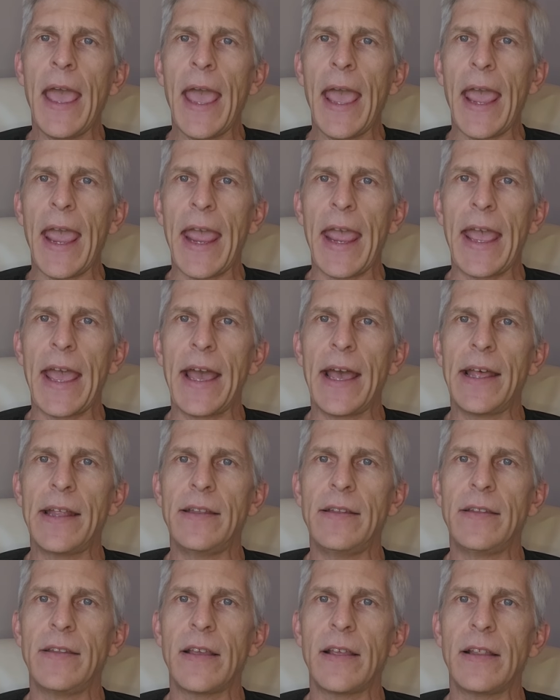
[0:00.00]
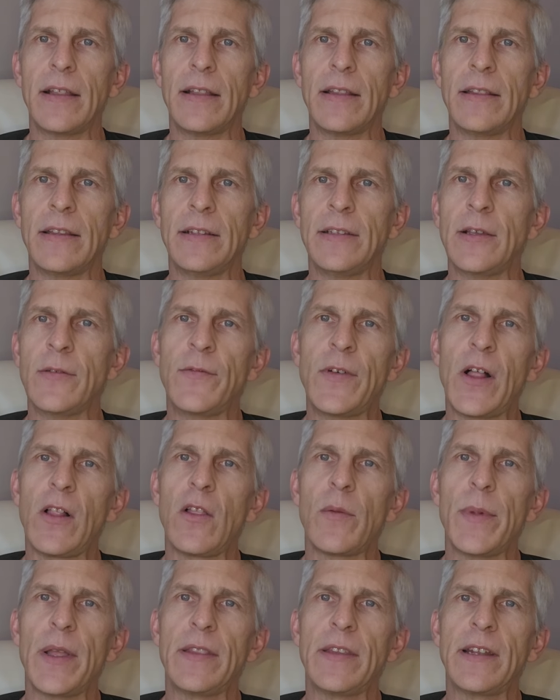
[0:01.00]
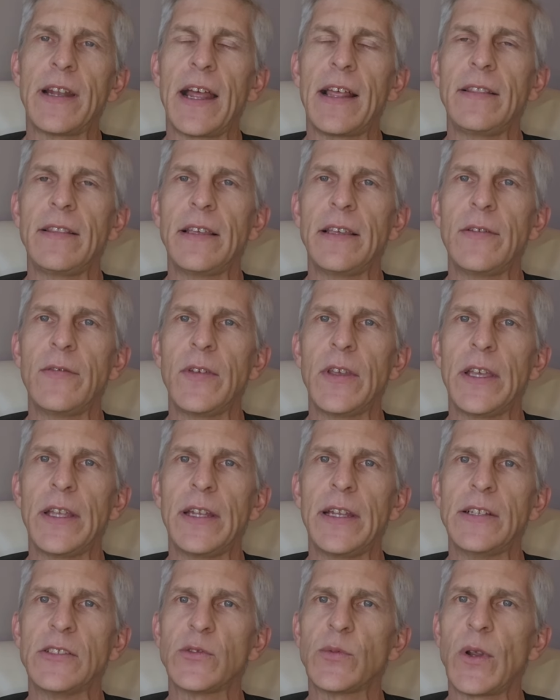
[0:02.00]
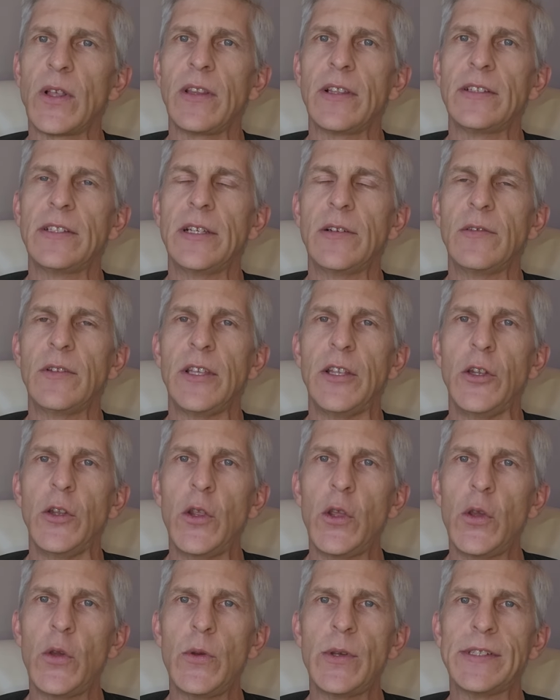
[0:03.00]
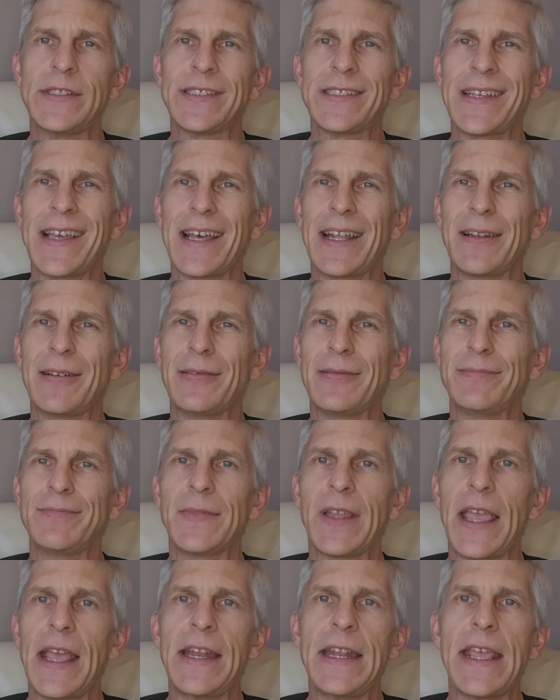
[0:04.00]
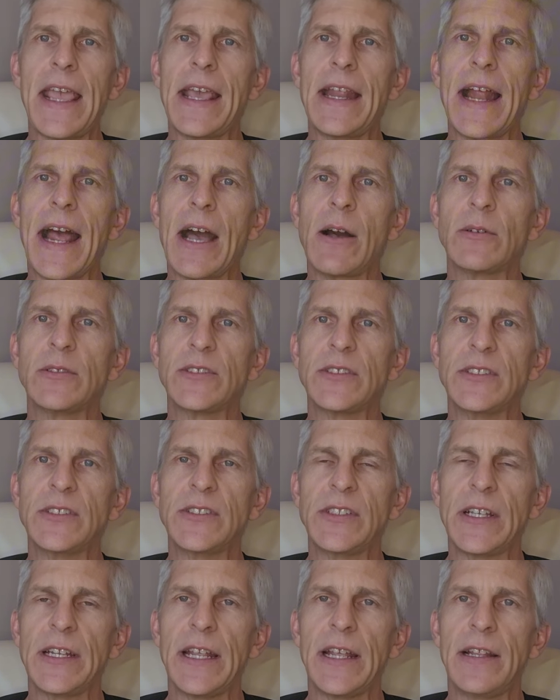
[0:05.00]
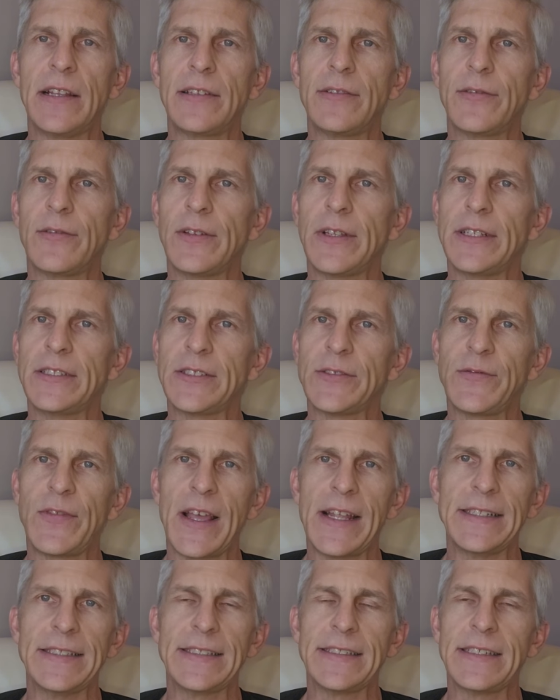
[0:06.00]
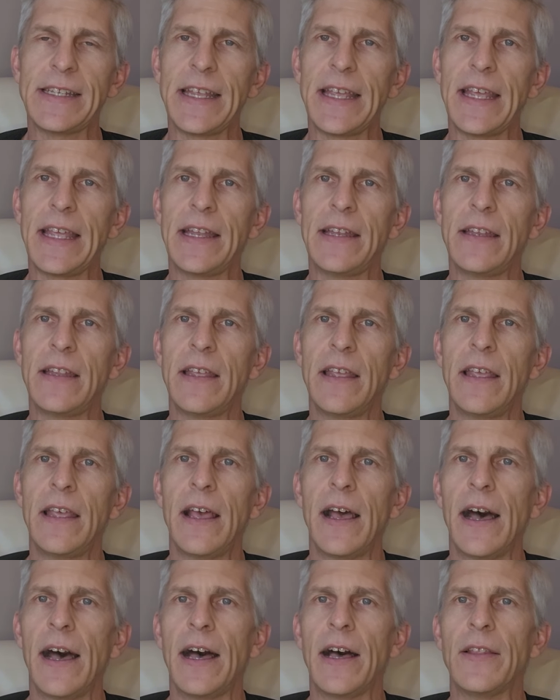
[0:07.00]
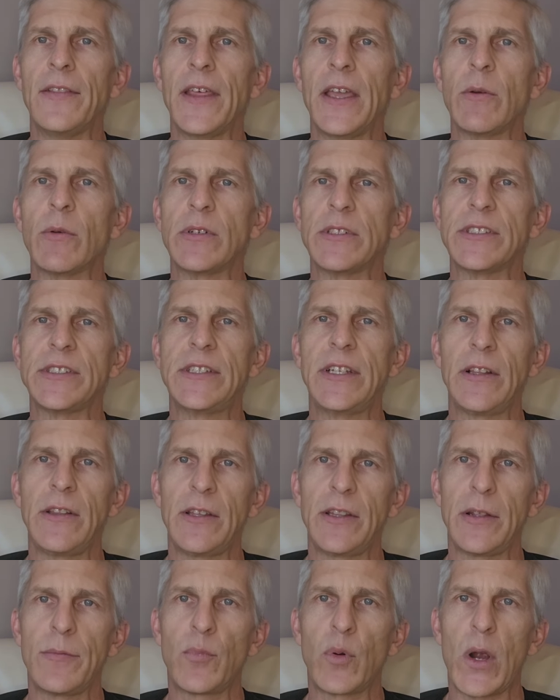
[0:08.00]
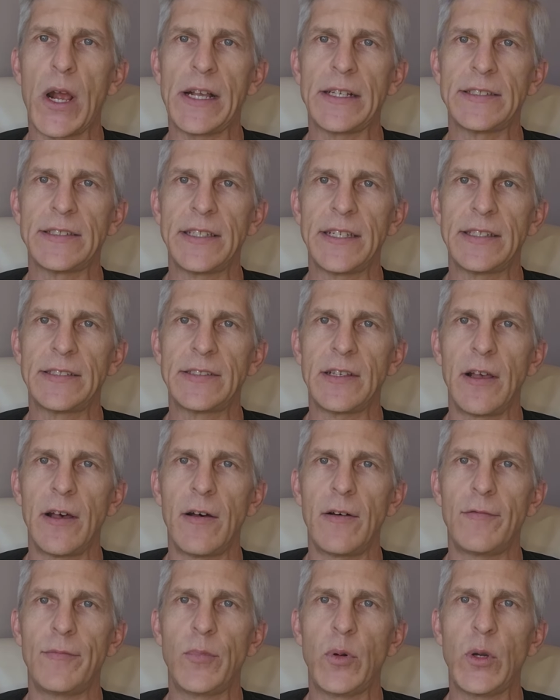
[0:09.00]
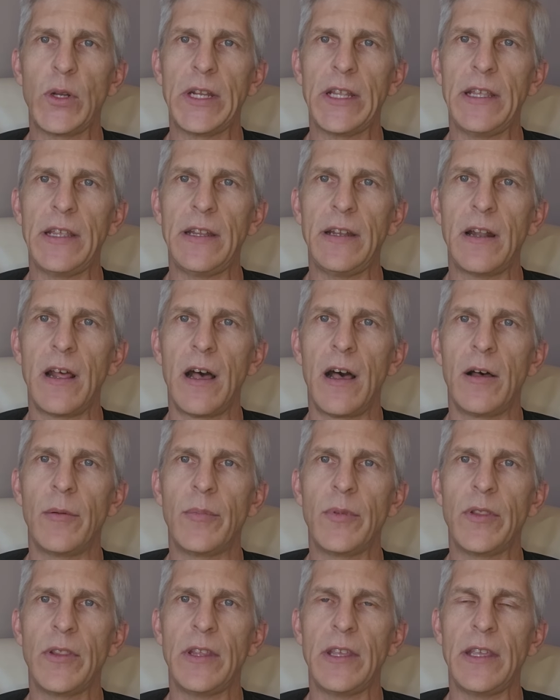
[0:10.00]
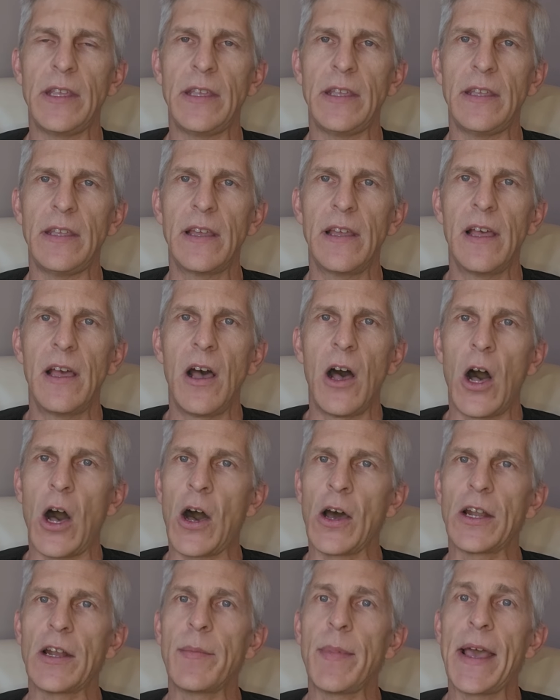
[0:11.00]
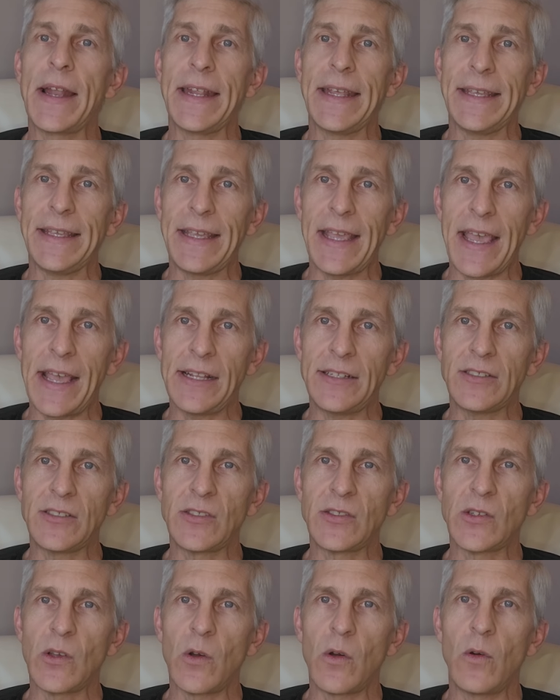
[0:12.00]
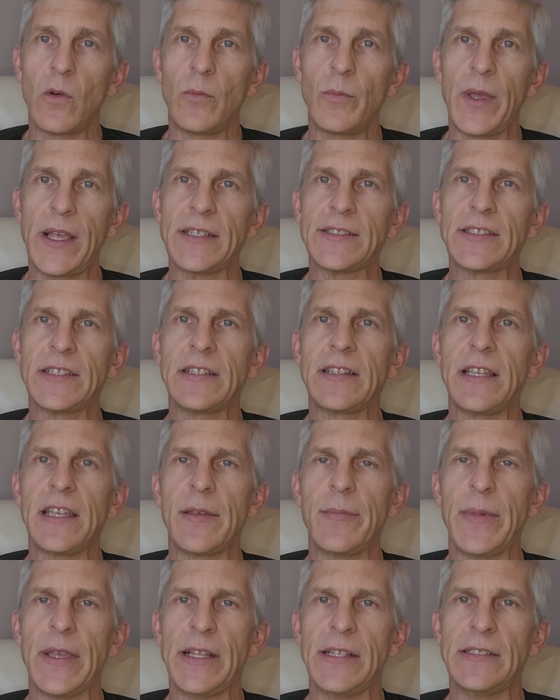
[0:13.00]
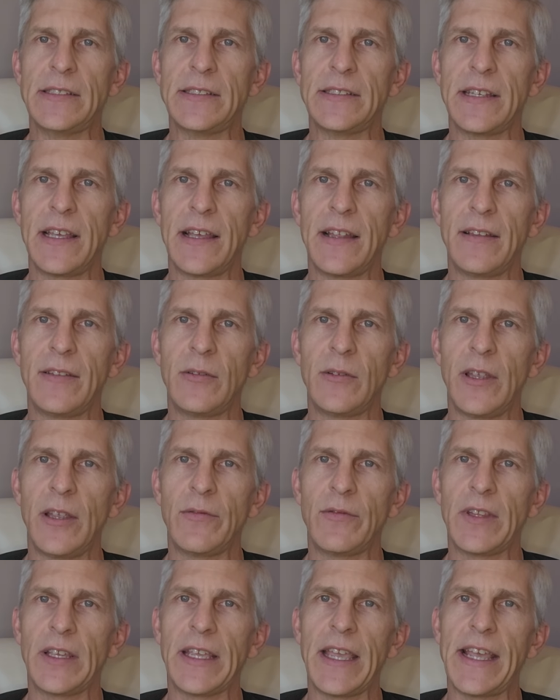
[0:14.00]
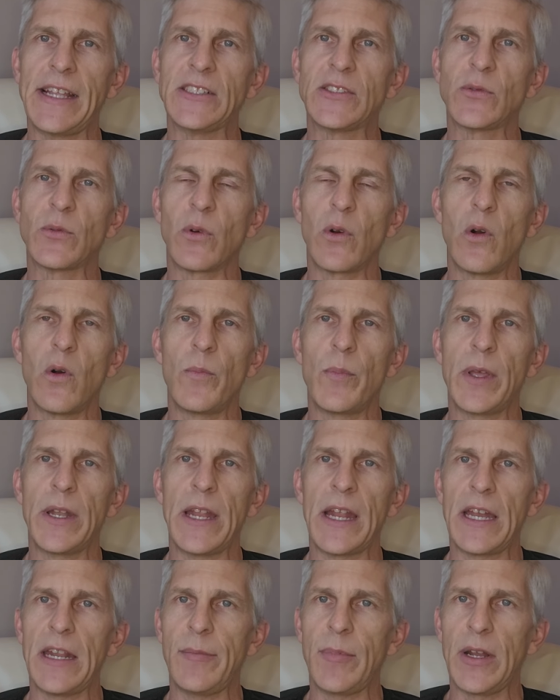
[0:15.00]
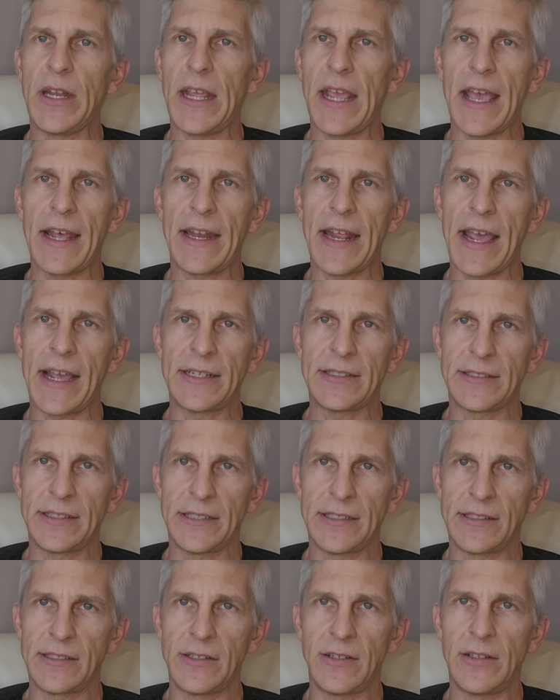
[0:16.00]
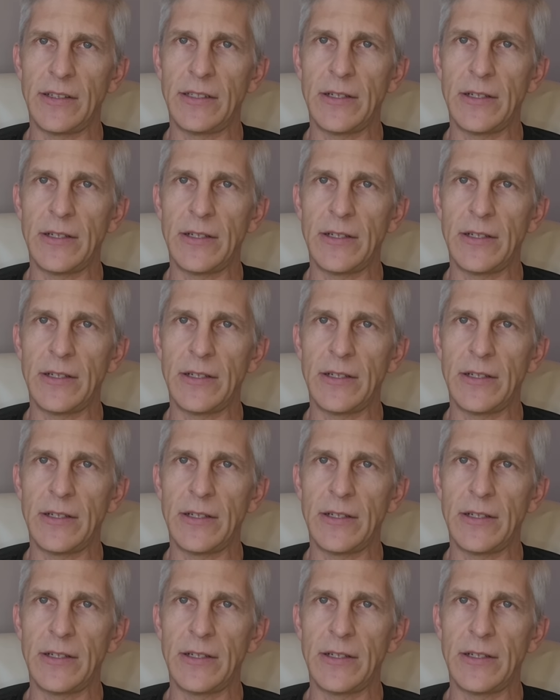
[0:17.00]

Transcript: And the development that I live in is relatively new. It's got 88 houses in it. It's fenced in. They were still in the process of putting up the automatic gates. So basically it means that if the gates were open, anybody had access to the